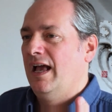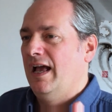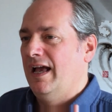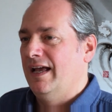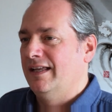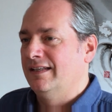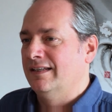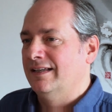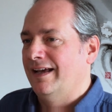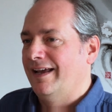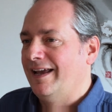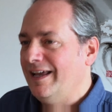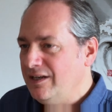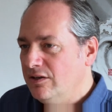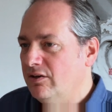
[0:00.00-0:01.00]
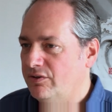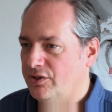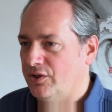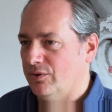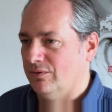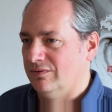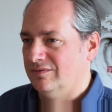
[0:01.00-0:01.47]
and hinder
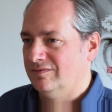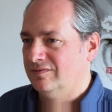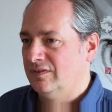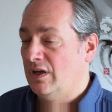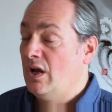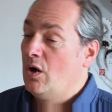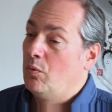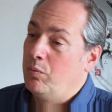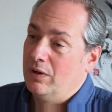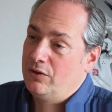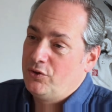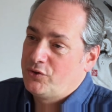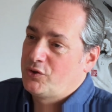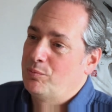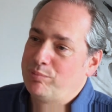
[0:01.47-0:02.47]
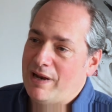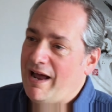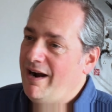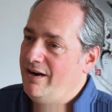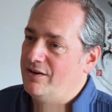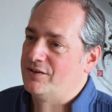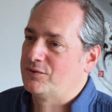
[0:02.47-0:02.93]
you? Will your
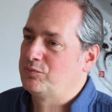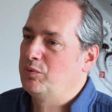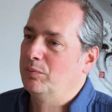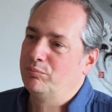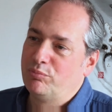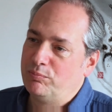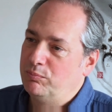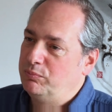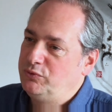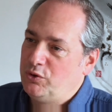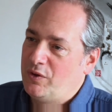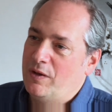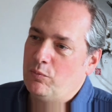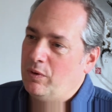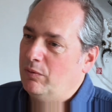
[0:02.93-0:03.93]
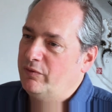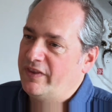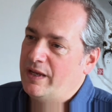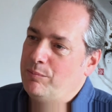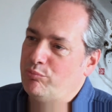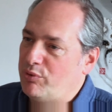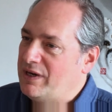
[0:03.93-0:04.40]
suppliers, will
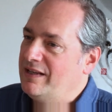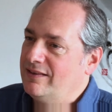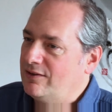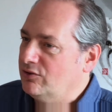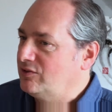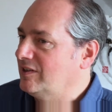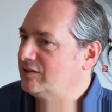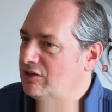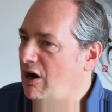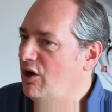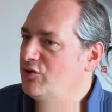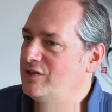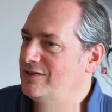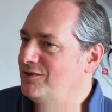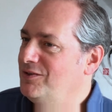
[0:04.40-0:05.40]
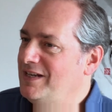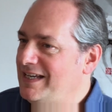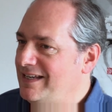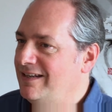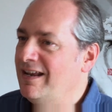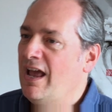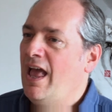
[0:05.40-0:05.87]
they bring the technologies you
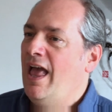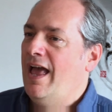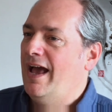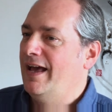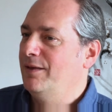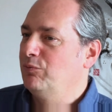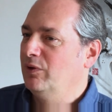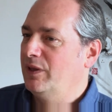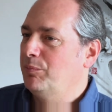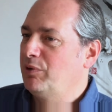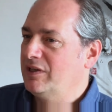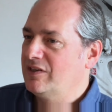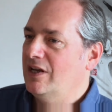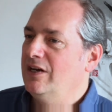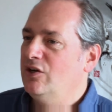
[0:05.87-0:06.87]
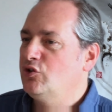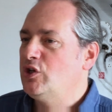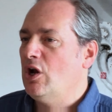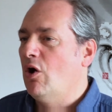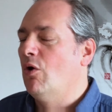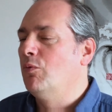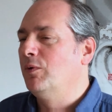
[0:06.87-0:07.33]
need, and will they bring the
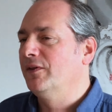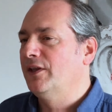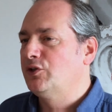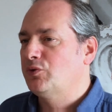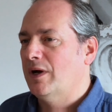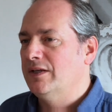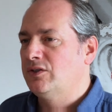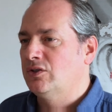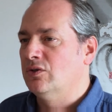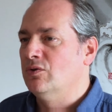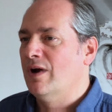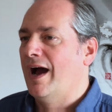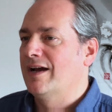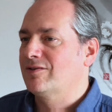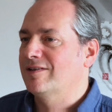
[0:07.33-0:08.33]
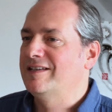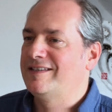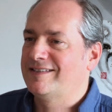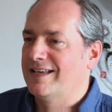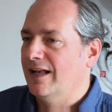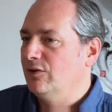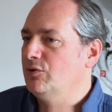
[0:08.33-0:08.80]
energy, or will they try to actually
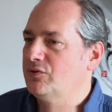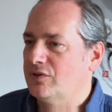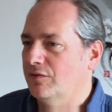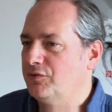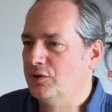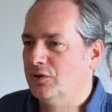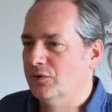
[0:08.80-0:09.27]
sell you stuff you